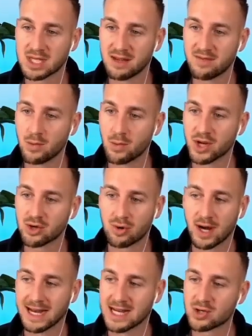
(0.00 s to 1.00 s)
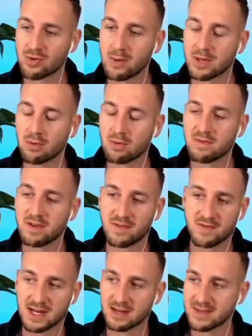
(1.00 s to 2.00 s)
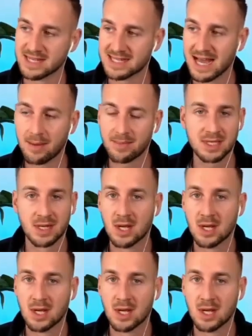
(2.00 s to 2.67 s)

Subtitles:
if you want to try and interact with all 15 of these dApps,